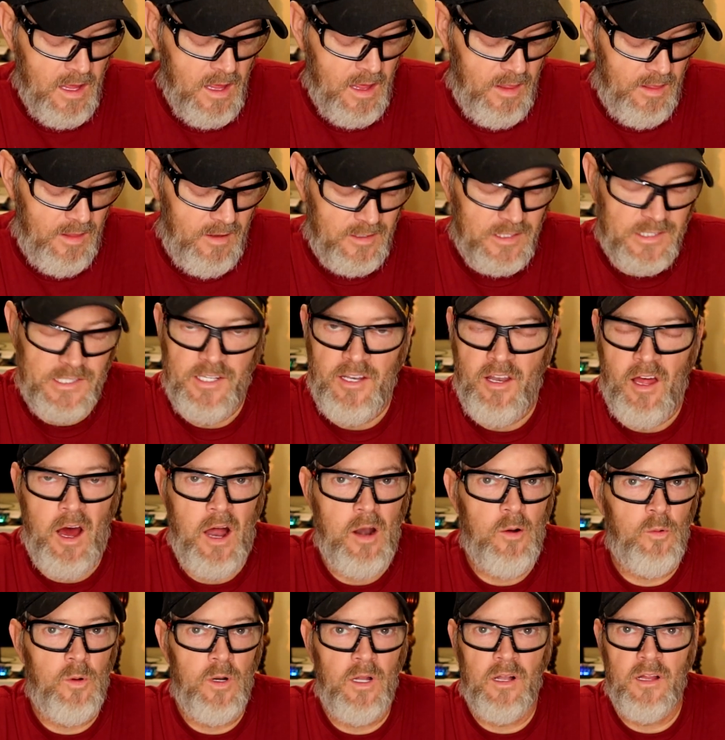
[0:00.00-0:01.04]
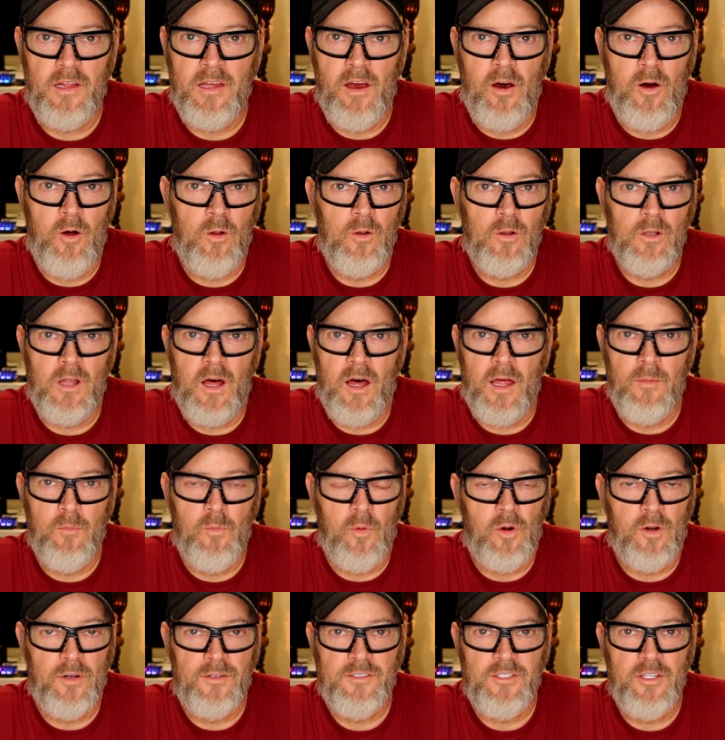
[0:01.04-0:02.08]
There's not really a whole lot
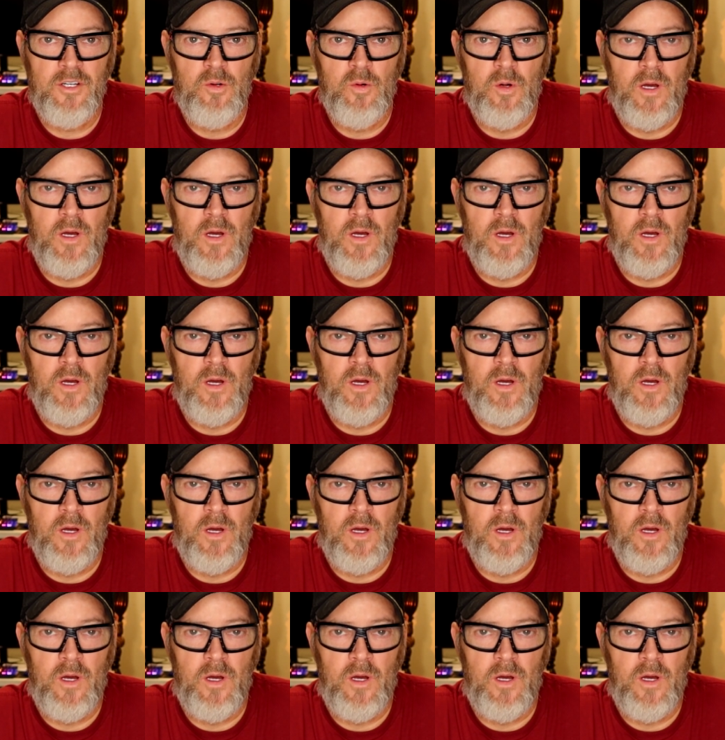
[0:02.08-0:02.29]
more to